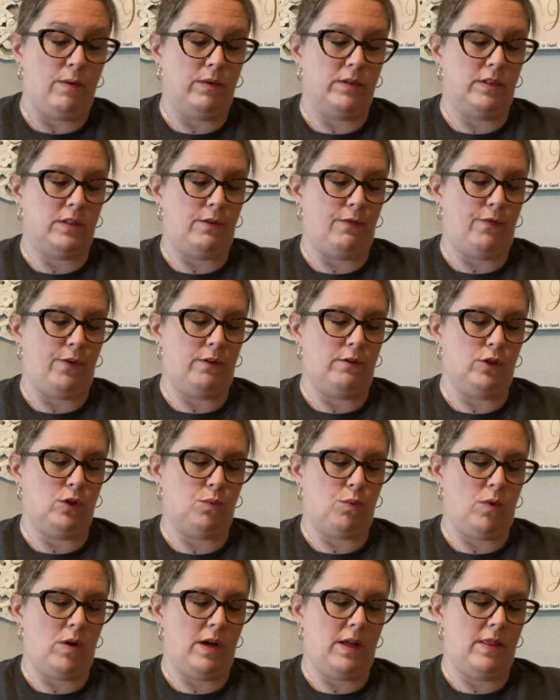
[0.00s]
was the first
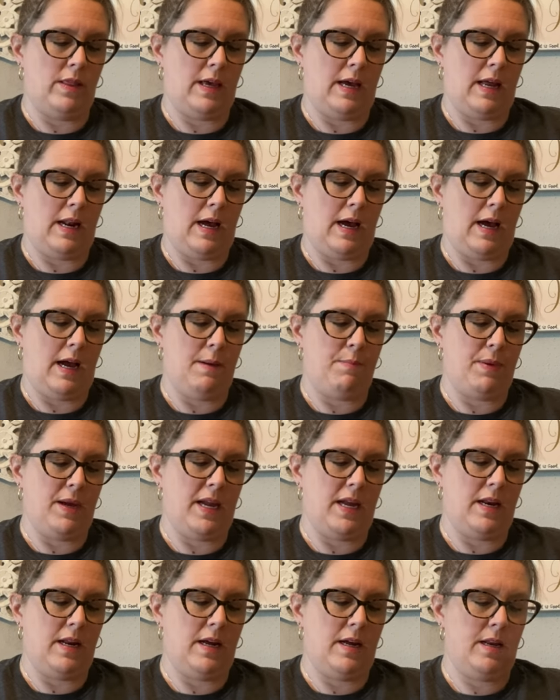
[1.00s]
one that I
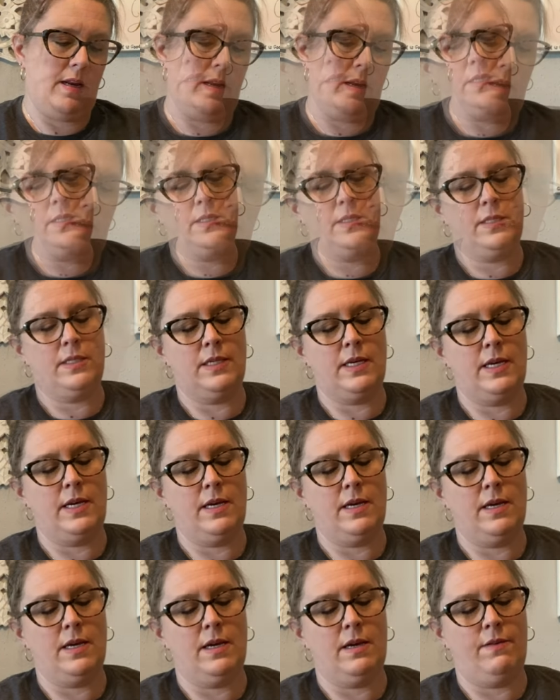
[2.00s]
painted. Let's
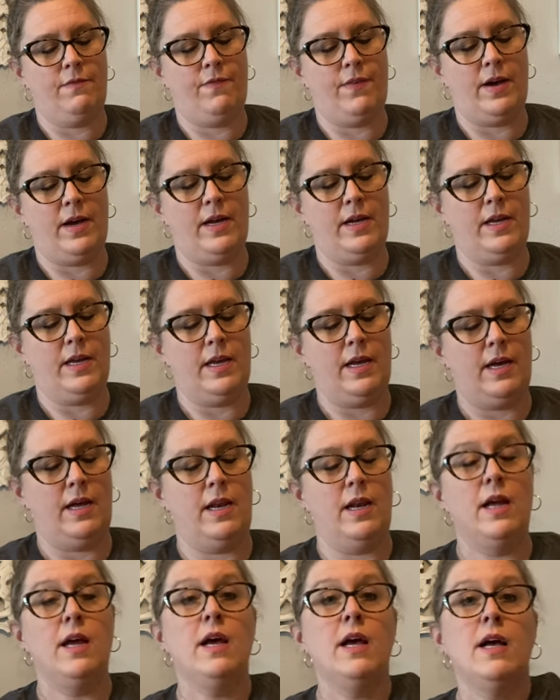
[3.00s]
see if I
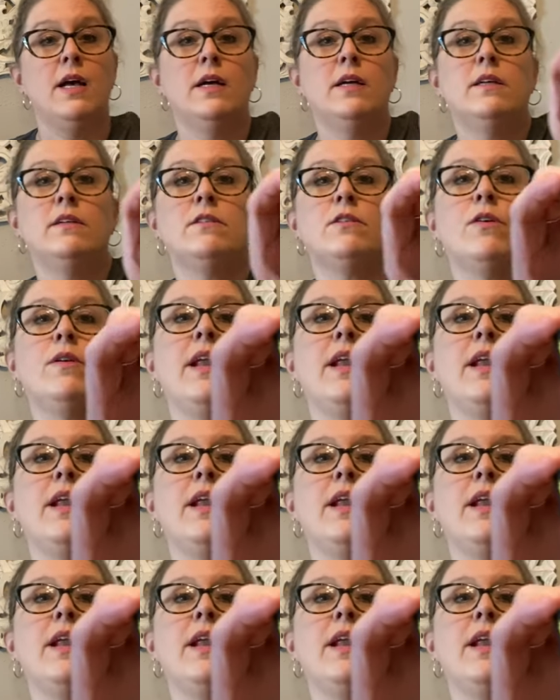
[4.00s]
can. So